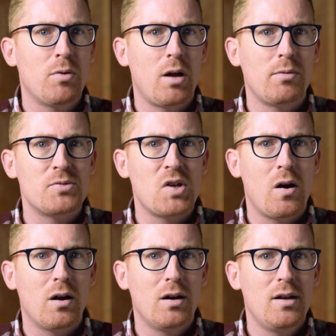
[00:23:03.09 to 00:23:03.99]
problems
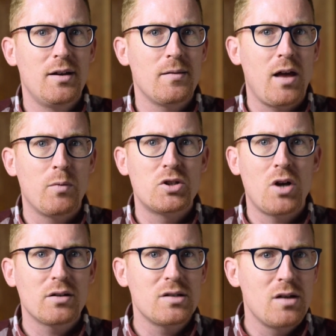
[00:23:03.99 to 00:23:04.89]
are. I would
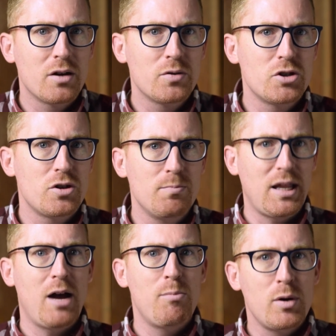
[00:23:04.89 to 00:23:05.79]
talk to non Christian
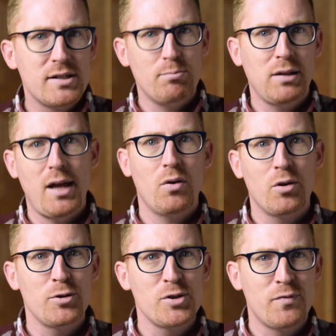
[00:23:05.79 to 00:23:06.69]
plowboys and
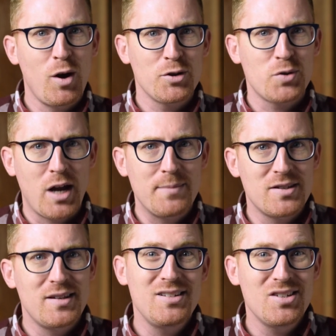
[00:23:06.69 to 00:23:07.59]
plowgirls of all stripes,
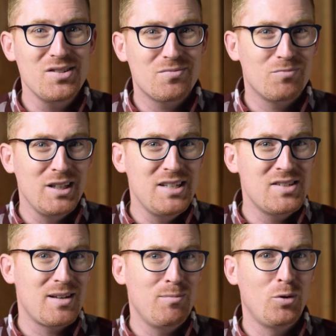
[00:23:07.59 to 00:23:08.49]
and they just really
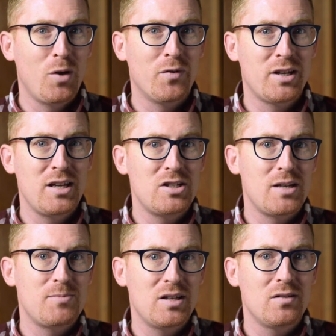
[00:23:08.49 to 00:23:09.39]
stumbled over King
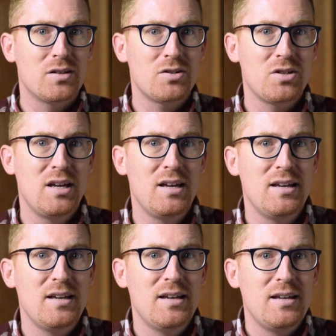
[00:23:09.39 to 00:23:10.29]
James English.
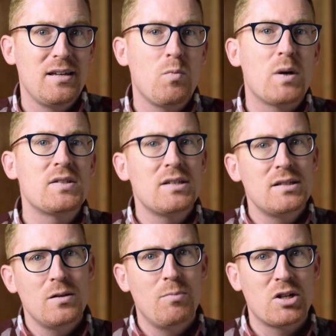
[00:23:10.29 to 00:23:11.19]
It wasn't
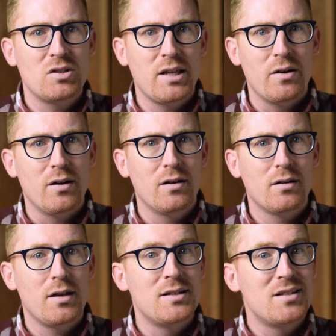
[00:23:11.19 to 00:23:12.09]
until much later,
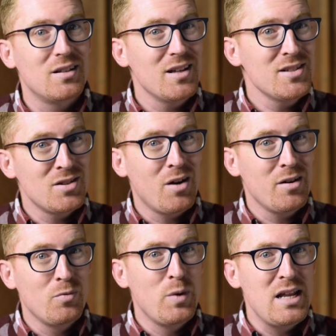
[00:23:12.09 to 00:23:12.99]
until I
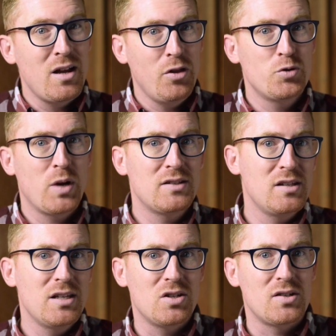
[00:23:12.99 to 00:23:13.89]
started reading other
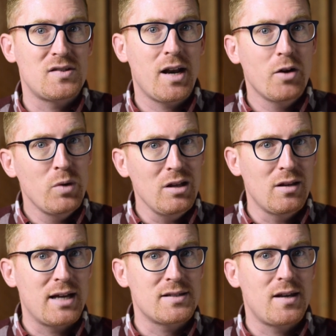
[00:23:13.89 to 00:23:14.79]
translations, that I
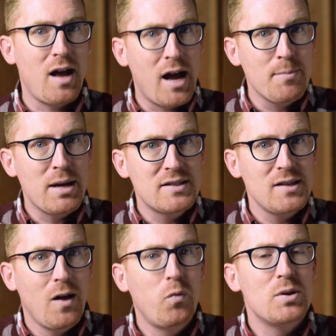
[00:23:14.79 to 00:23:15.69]
realized that I
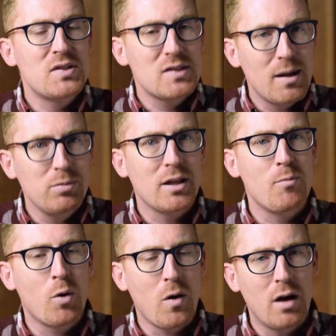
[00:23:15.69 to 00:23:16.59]
myself was
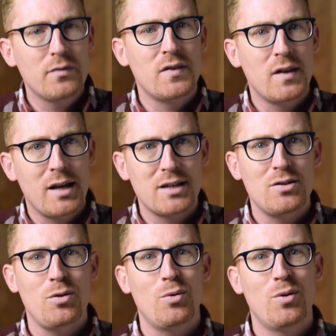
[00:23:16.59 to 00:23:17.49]
stumbling more often than I
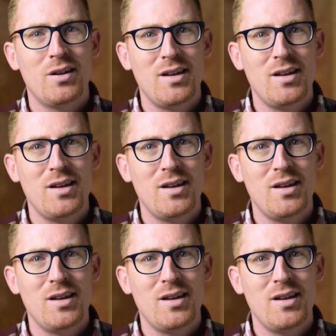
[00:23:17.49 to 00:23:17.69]
knew.